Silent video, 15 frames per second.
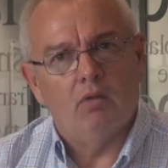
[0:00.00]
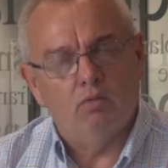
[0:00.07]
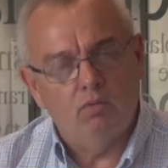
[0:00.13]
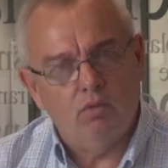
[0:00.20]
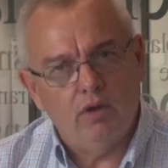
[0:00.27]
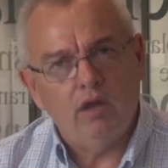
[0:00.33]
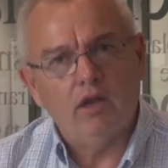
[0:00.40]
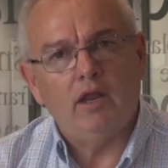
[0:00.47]

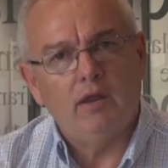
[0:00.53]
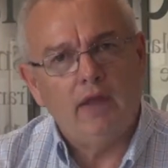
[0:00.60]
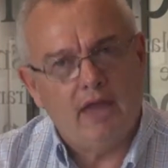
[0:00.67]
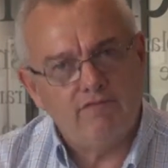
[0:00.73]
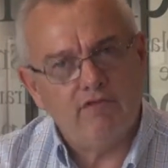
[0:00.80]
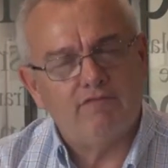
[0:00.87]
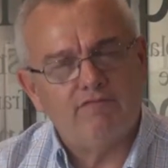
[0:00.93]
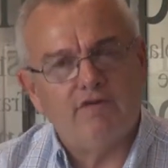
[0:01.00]
Really
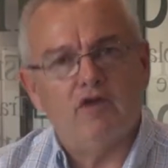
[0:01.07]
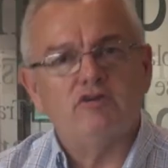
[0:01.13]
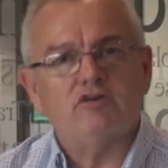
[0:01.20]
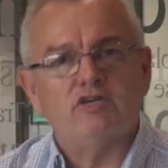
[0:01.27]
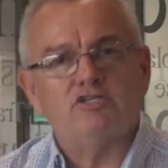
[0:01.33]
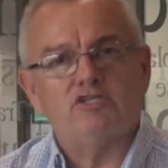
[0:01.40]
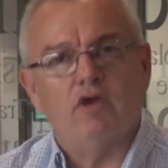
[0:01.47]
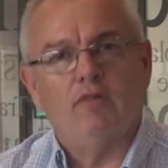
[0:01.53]
have a
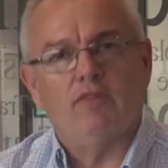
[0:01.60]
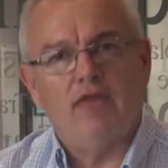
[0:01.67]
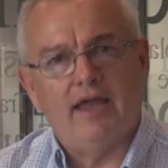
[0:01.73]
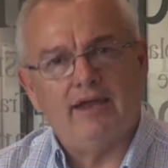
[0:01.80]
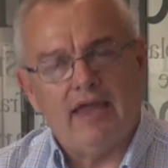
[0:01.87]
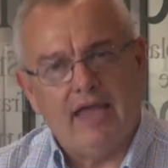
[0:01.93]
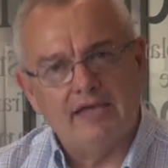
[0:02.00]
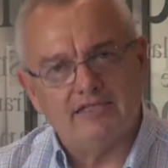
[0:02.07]
focus on
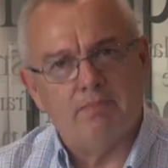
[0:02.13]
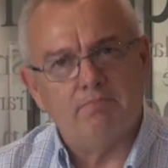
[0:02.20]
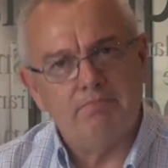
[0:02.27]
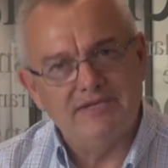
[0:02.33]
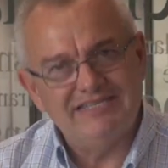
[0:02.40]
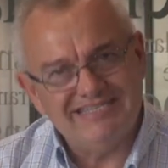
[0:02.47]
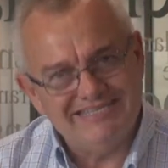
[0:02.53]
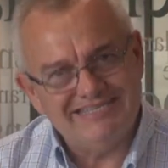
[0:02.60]
that as a
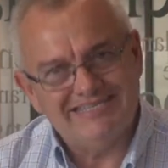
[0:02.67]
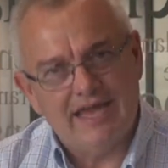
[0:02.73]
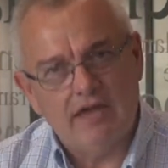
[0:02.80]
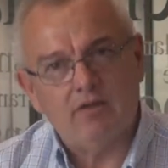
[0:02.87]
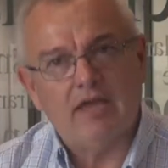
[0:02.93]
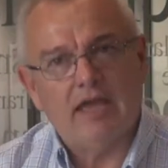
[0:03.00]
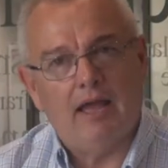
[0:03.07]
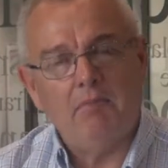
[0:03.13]
business
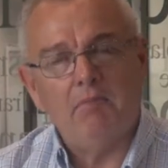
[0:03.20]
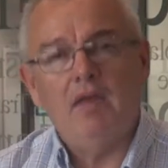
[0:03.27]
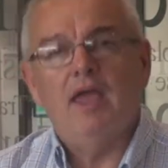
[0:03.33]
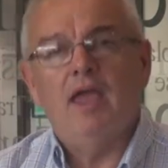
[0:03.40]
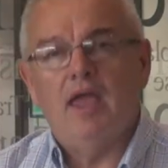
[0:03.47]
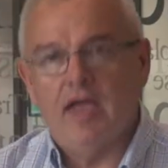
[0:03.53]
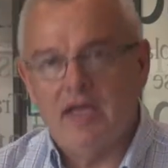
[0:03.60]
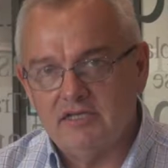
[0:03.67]
outcome,
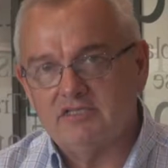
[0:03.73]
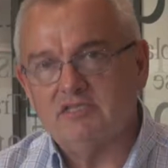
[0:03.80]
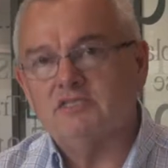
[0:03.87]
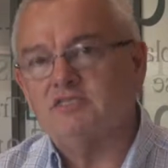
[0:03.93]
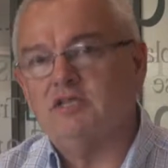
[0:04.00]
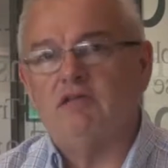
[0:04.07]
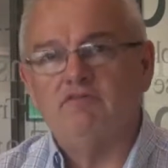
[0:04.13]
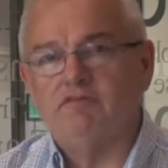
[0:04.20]
as
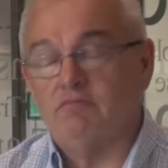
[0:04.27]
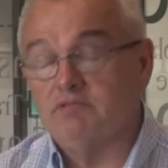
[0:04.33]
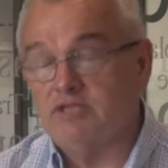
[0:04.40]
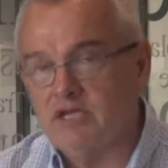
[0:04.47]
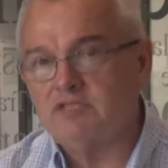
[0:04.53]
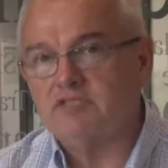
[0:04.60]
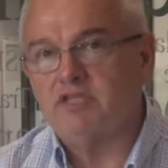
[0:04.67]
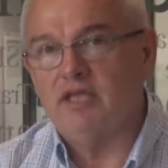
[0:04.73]
distinct from
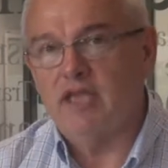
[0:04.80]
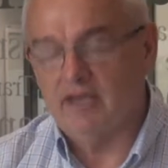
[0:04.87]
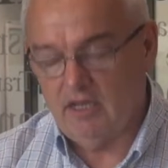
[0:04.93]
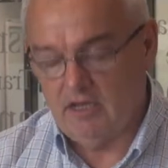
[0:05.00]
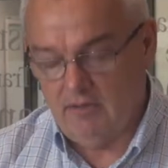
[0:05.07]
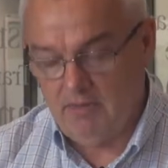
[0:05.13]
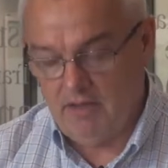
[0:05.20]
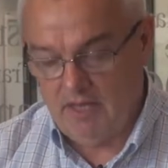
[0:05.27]
just the
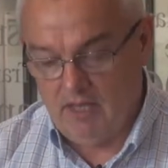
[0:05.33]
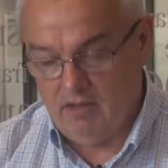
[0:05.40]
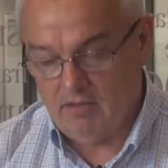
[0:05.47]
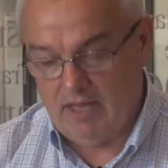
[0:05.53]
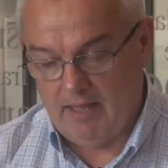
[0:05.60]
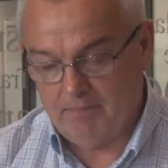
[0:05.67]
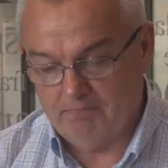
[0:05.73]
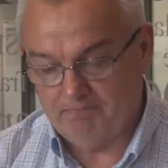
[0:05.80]
academic
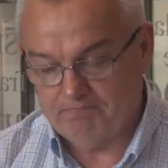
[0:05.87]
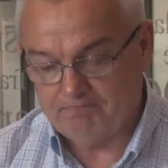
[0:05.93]
outcome.